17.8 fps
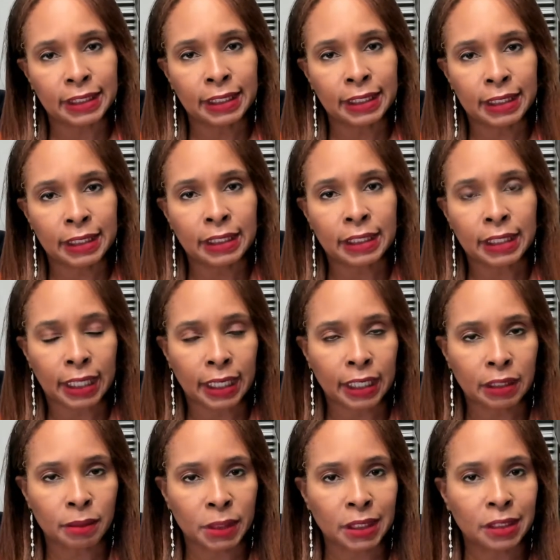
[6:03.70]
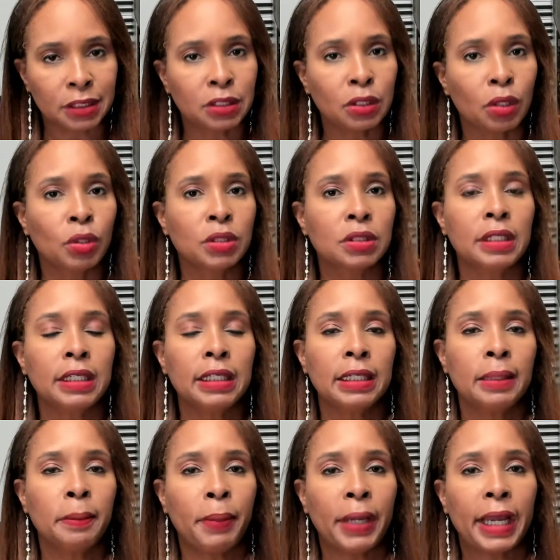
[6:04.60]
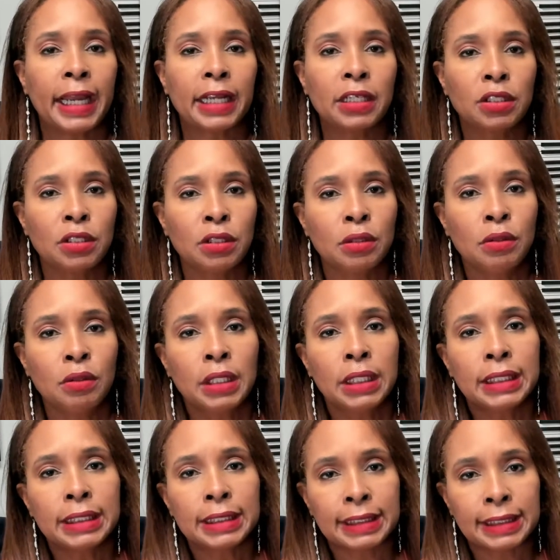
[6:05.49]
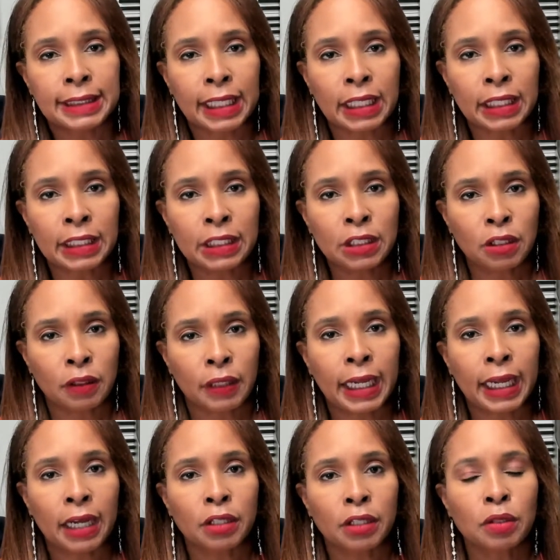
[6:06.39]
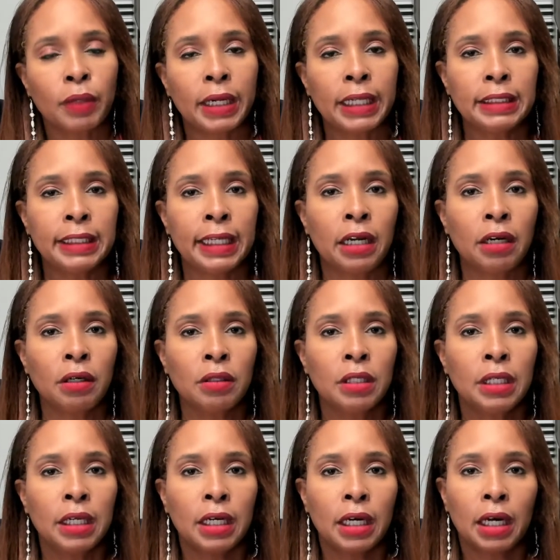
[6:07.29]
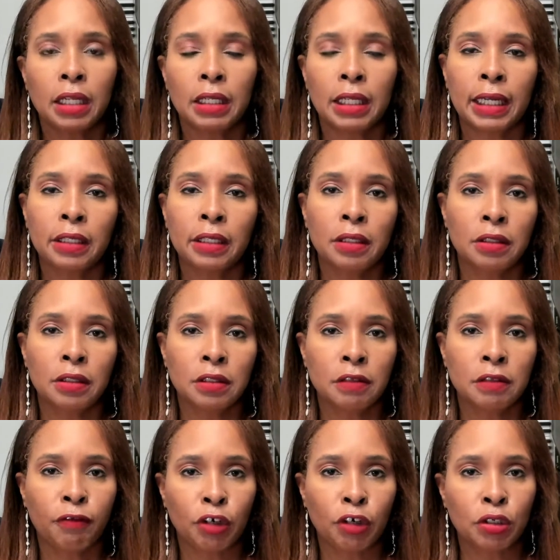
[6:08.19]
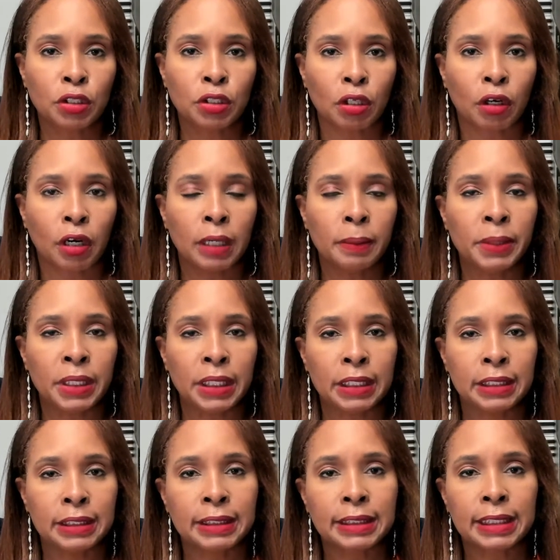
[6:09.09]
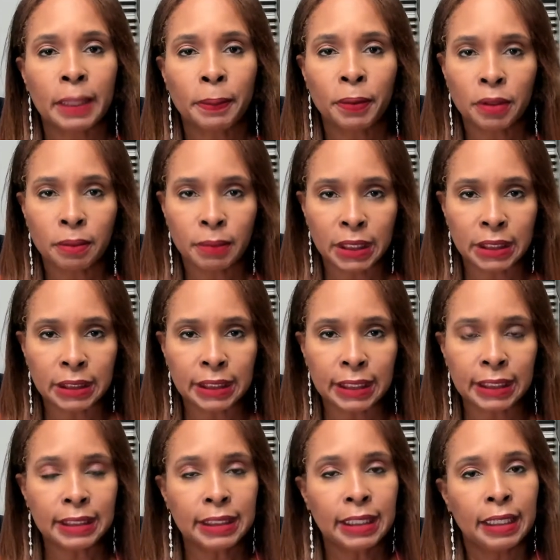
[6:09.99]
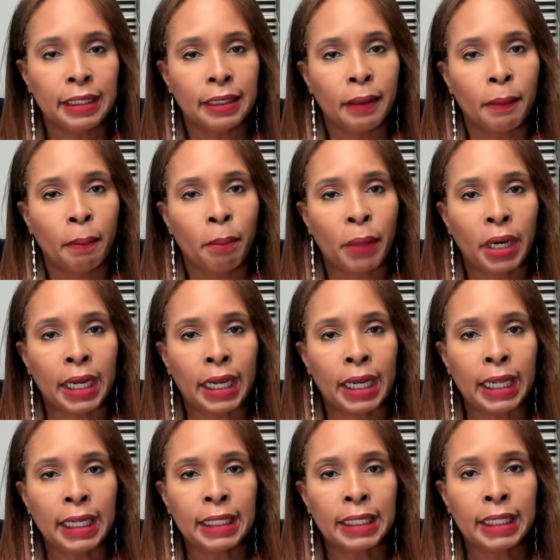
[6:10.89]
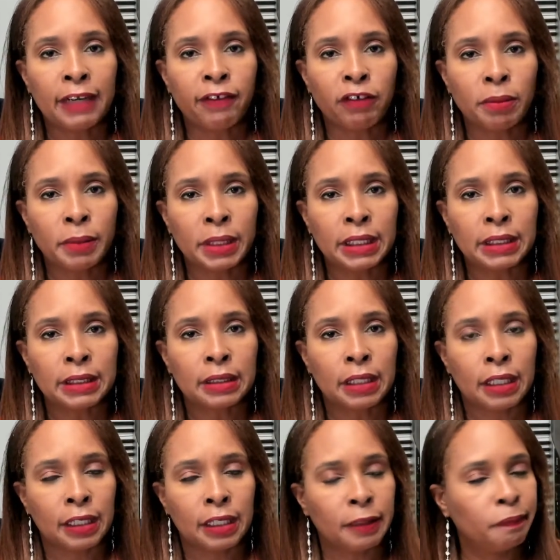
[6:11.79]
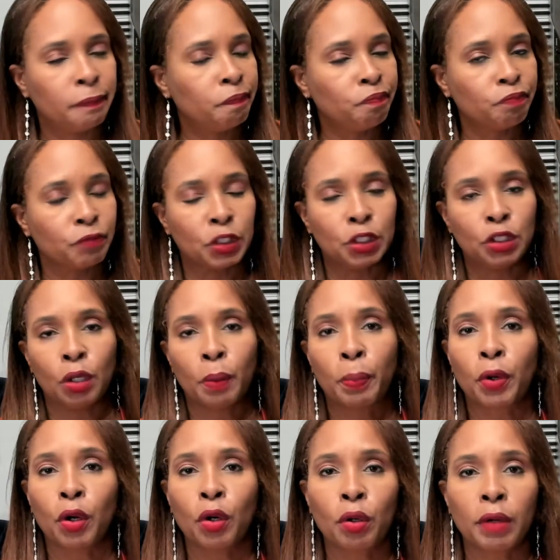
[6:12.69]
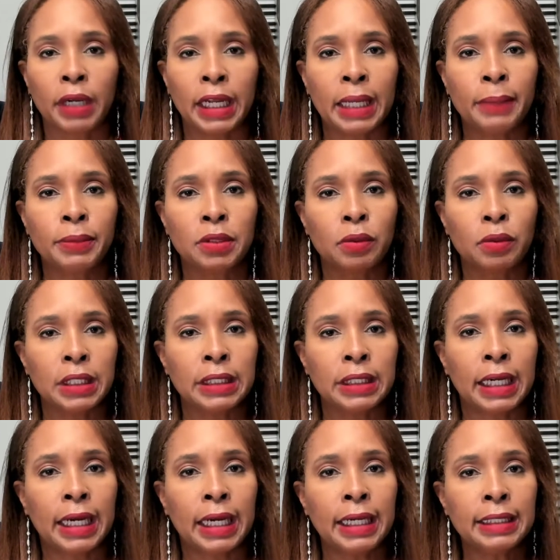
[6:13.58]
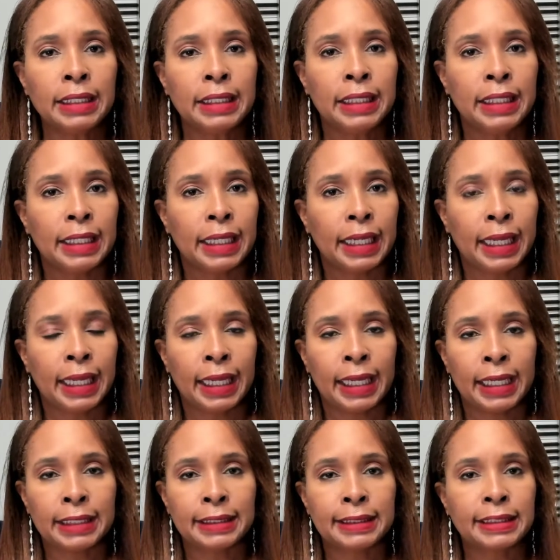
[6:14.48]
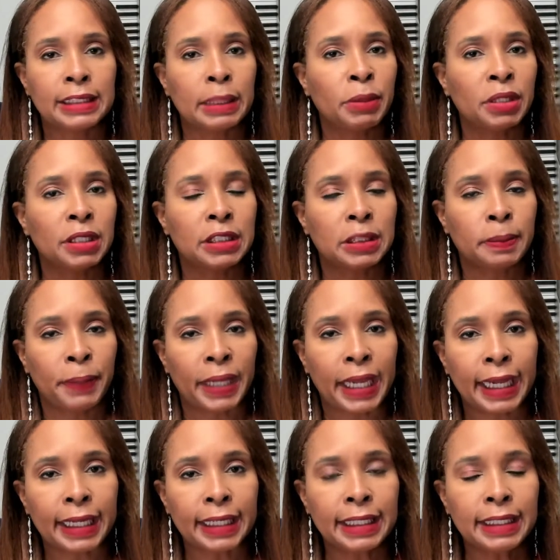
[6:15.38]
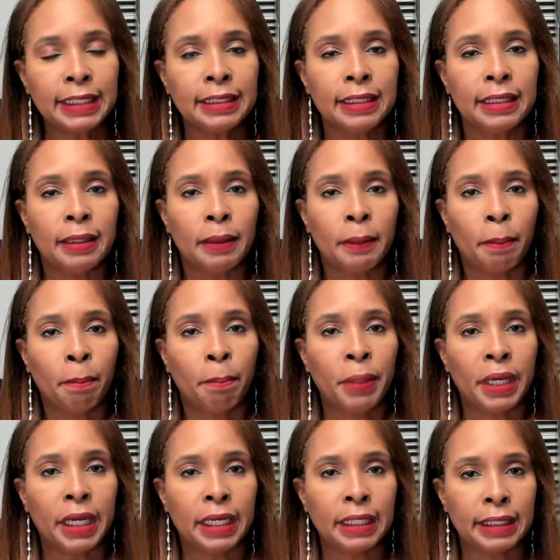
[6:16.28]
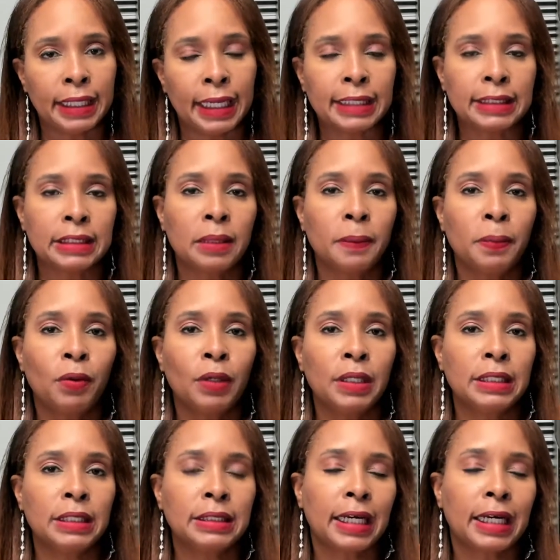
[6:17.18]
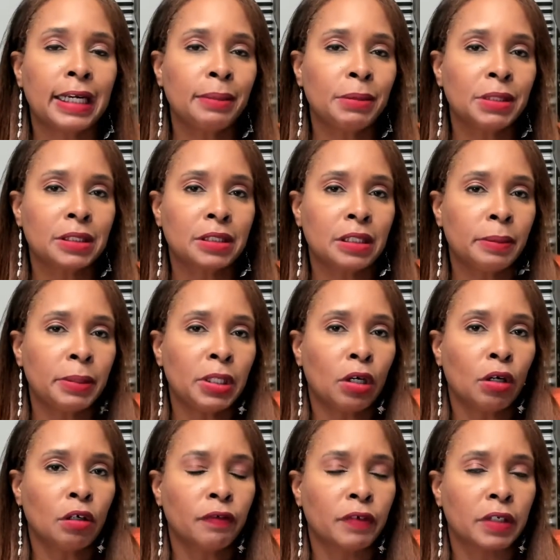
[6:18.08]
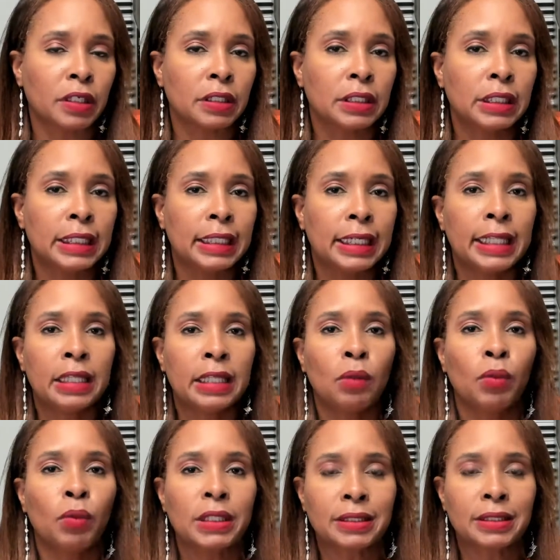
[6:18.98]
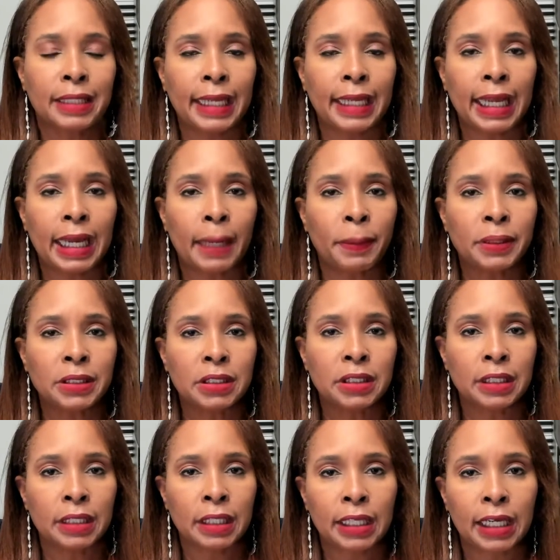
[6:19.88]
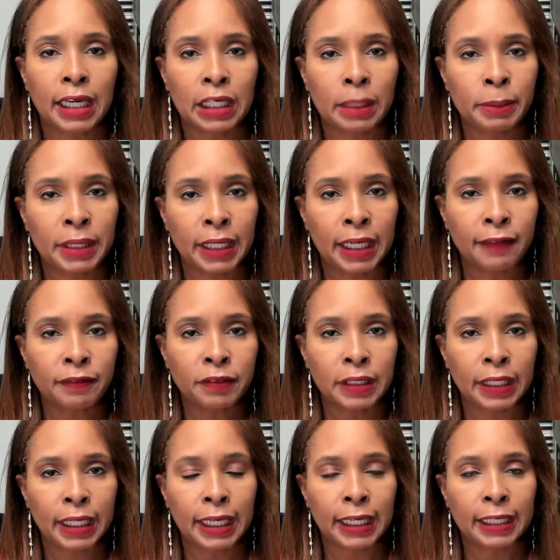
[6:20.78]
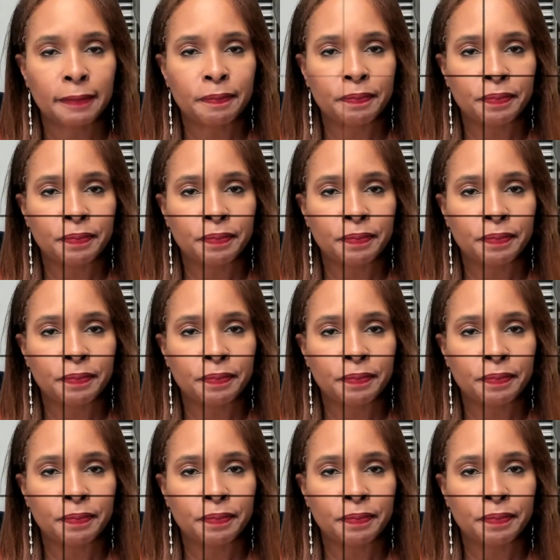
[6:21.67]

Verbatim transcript: the economy. So it's going to impact you selling your house. Right now, a lot of those folks are being supplemented by government, um, you know, programs or whatnot and stimulus packet. But at some point in time, it's going to be over. And then what's going to happen to the economy after that?